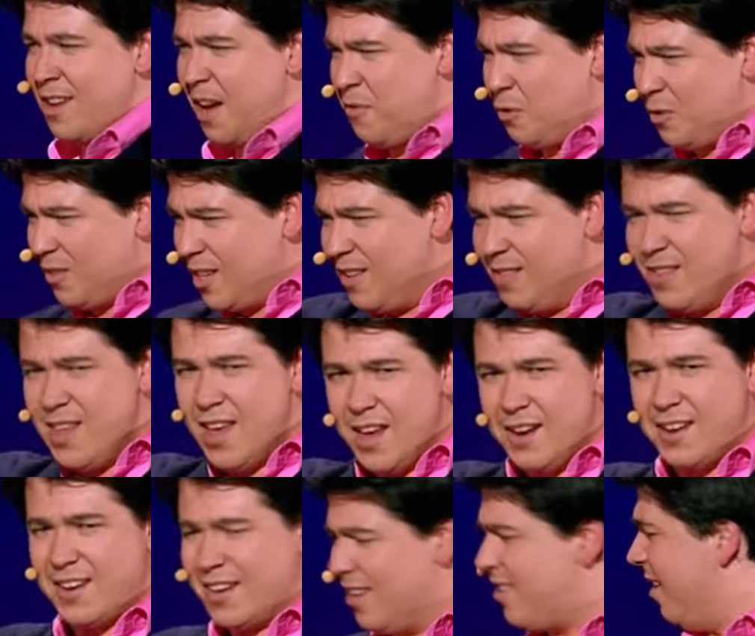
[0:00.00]
Have you seen the
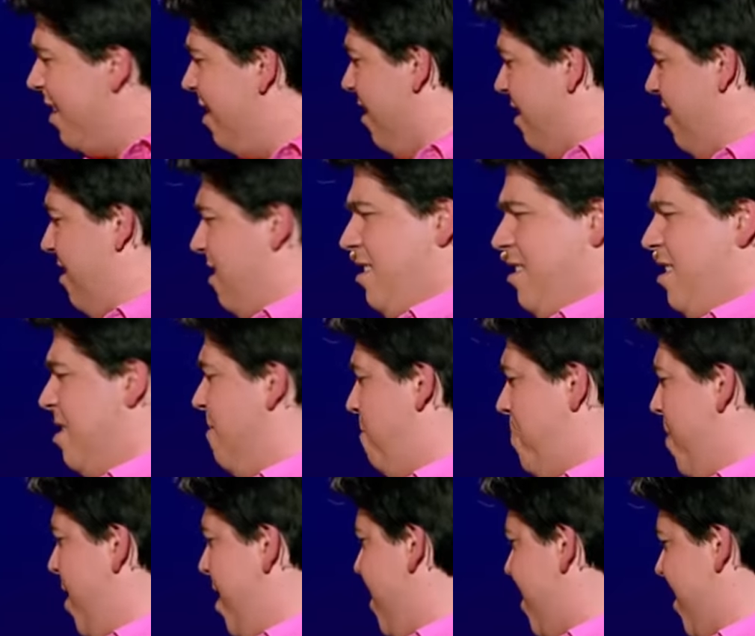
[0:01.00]
idiot? Oh,
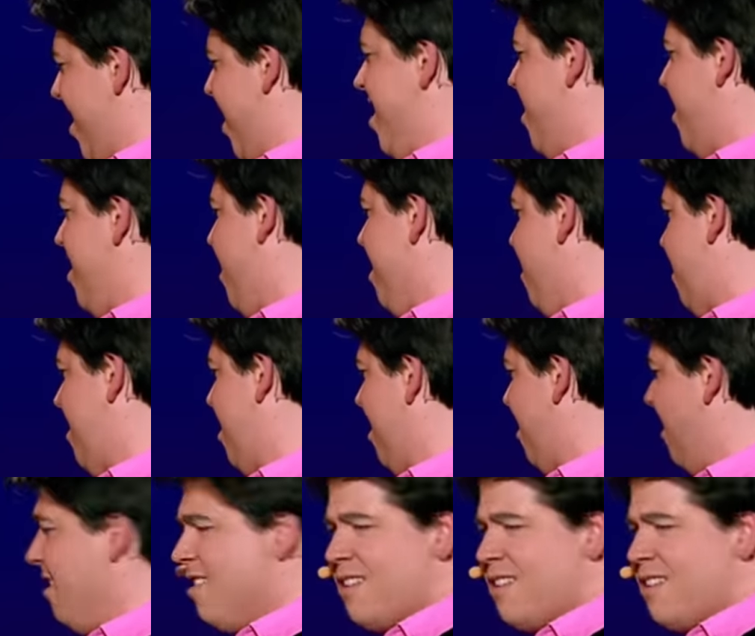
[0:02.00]
complete idiot.